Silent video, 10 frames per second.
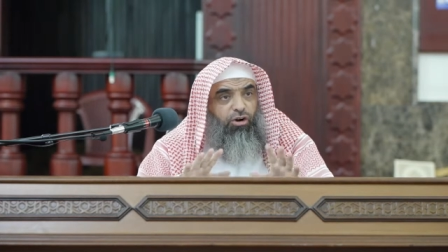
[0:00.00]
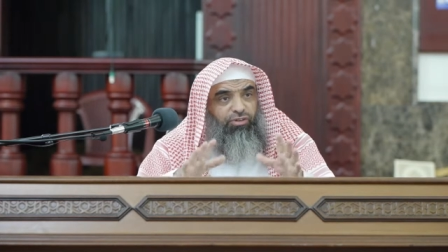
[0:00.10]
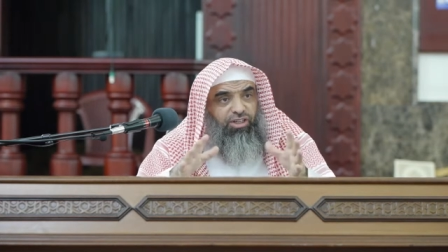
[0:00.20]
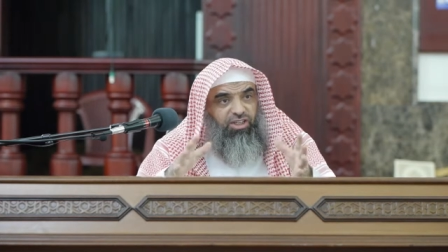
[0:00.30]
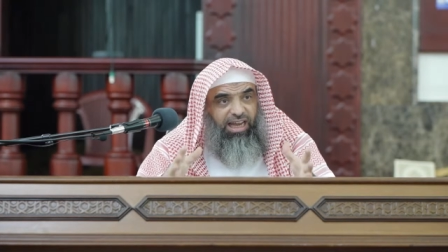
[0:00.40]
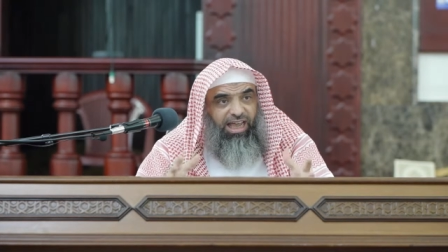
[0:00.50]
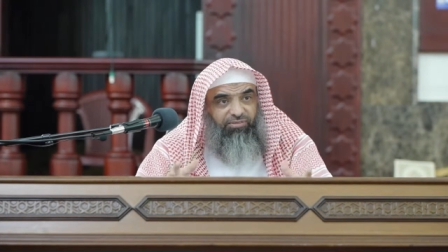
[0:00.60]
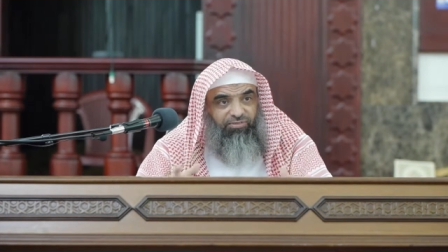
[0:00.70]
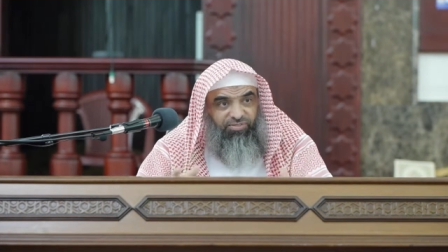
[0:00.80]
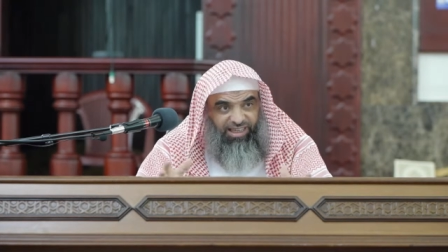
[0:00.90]
of his
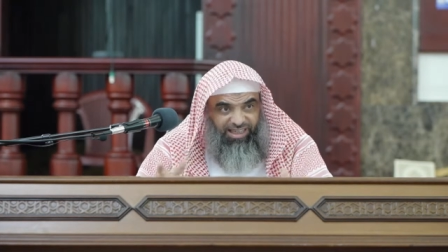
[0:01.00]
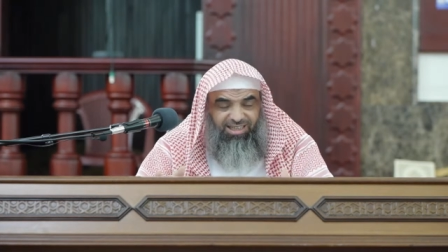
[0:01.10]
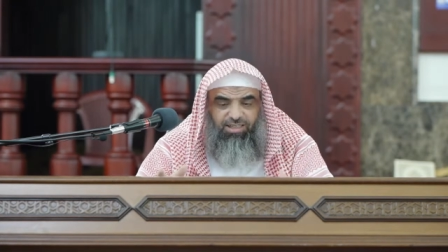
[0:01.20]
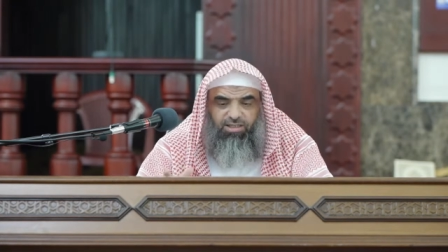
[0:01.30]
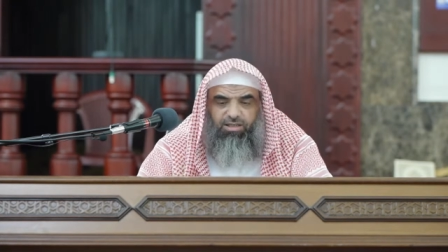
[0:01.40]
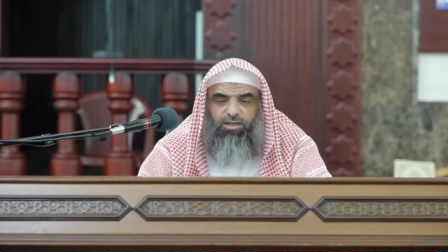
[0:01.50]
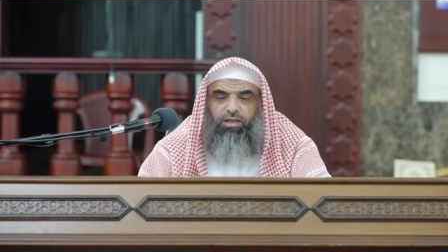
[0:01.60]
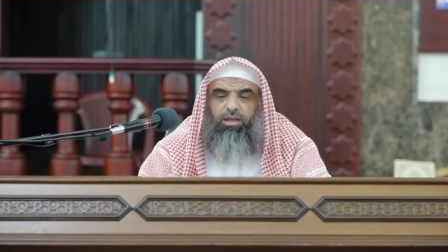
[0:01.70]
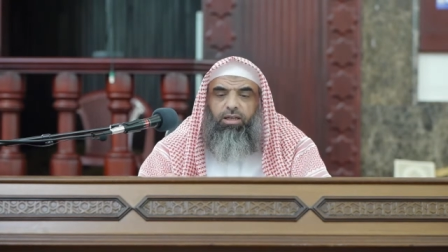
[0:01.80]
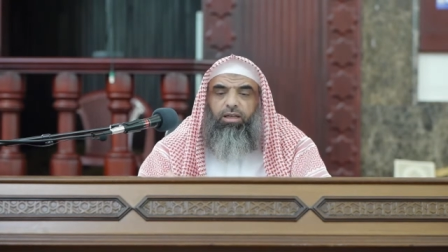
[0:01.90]
life is
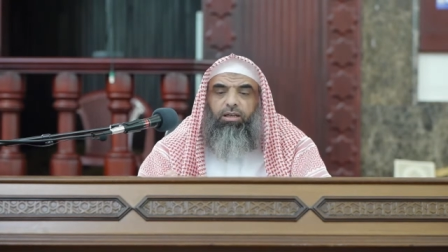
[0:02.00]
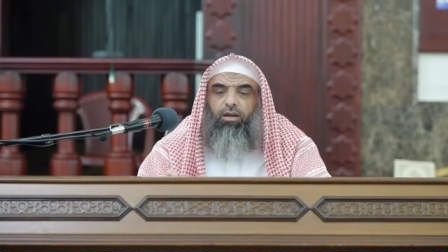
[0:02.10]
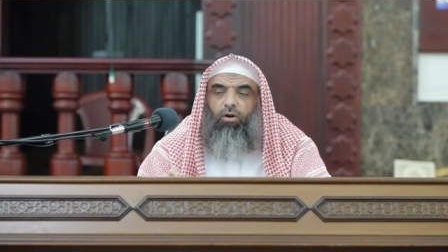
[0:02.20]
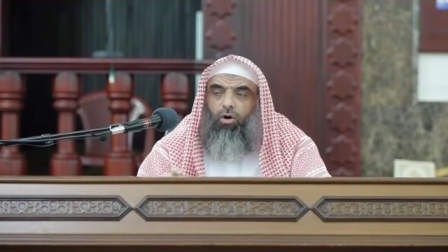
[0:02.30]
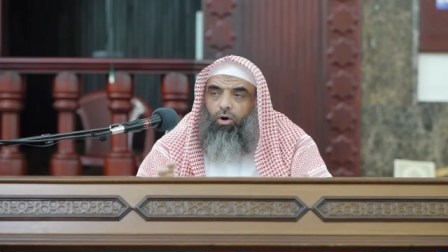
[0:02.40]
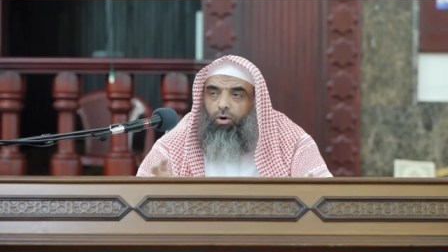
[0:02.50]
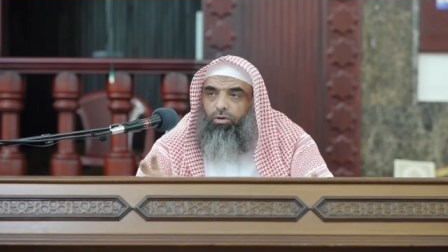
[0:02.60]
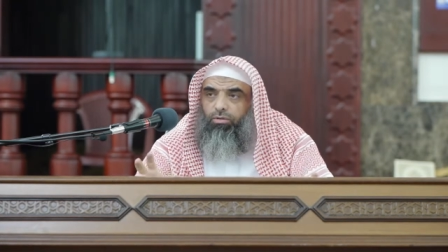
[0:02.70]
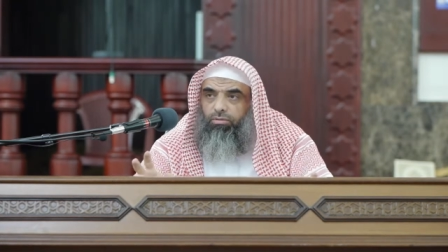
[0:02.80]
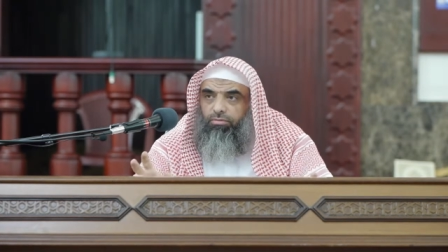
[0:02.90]

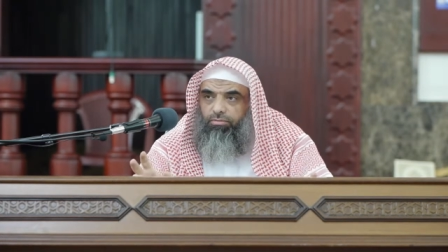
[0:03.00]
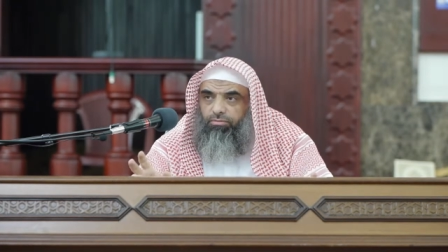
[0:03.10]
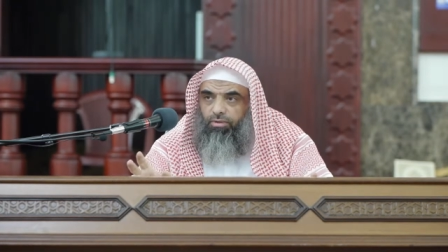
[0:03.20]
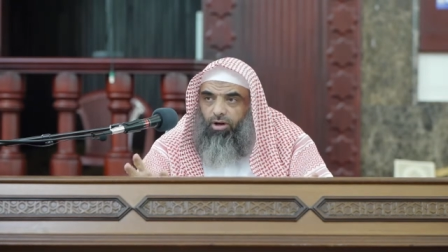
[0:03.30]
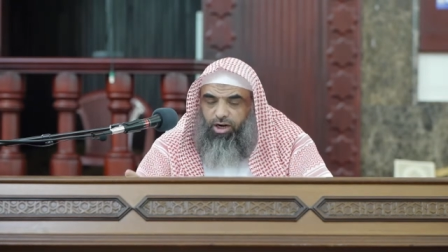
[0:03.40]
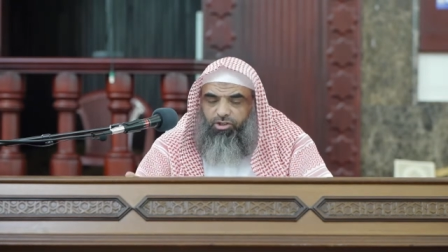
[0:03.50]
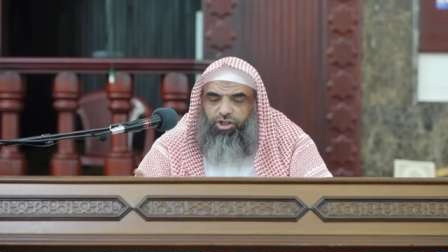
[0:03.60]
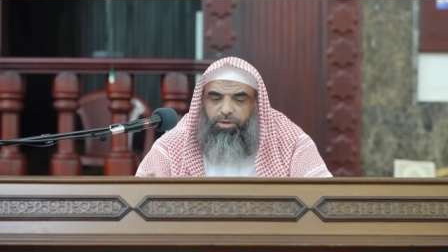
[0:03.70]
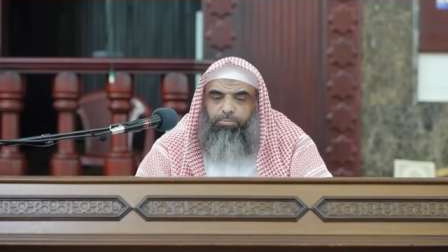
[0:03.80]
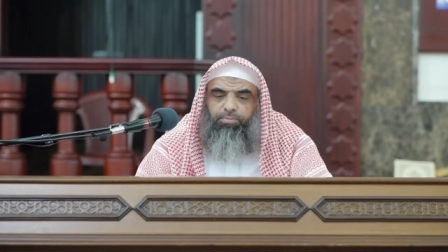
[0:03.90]
all
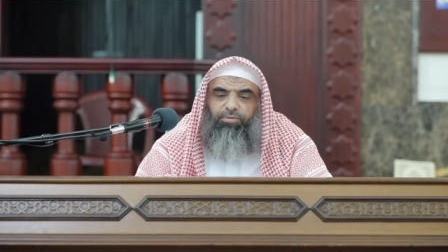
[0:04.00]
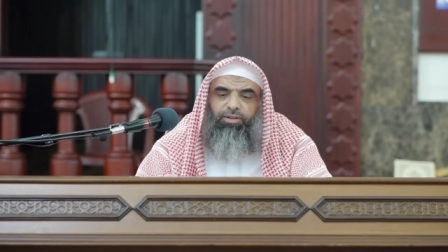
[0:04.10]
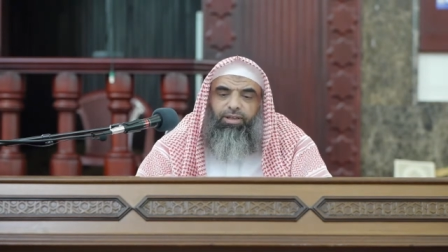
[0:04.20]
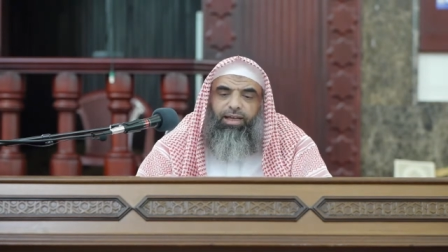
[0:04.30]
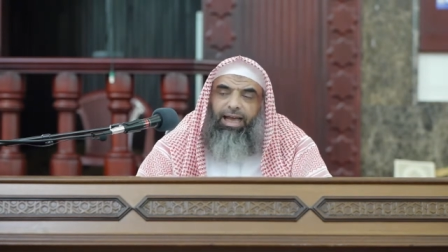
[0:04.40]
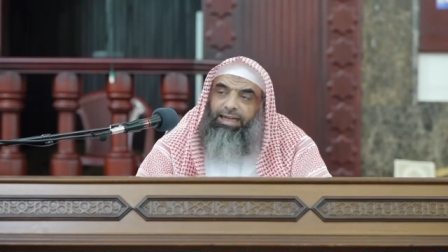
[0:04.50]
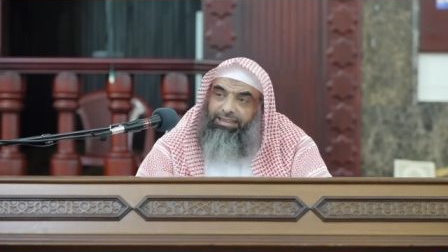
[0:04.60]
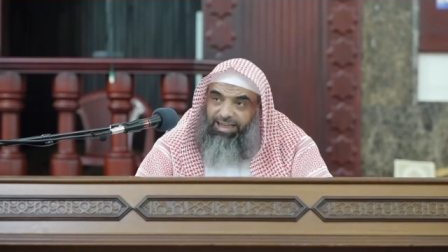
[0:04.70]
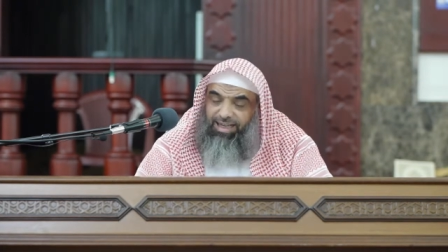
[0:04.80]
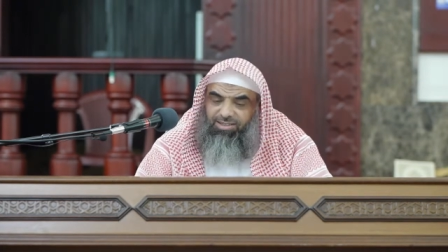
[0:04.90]
hardship
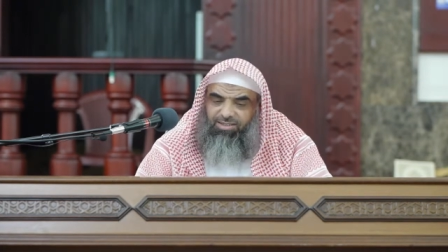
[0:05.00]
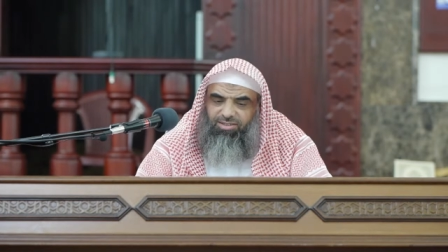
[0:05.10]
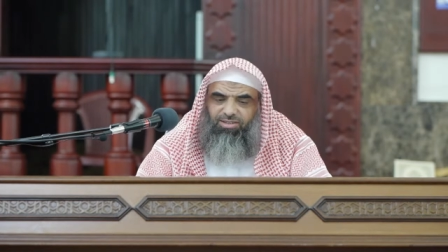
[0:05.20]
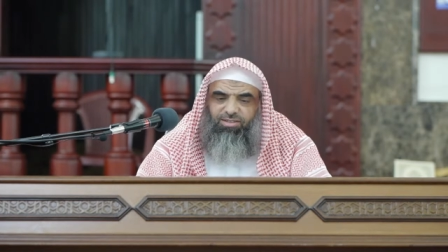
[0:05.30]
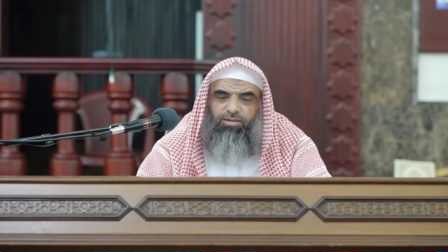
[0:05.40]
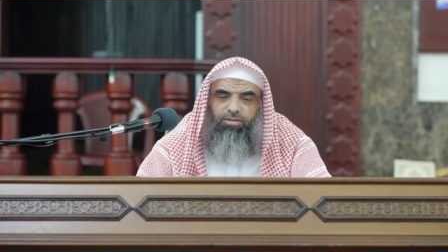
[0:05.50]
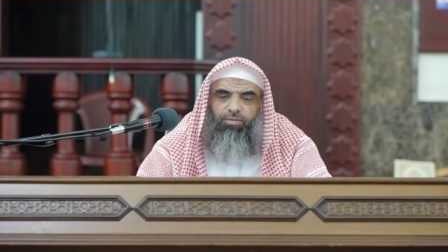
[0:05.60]
and tests,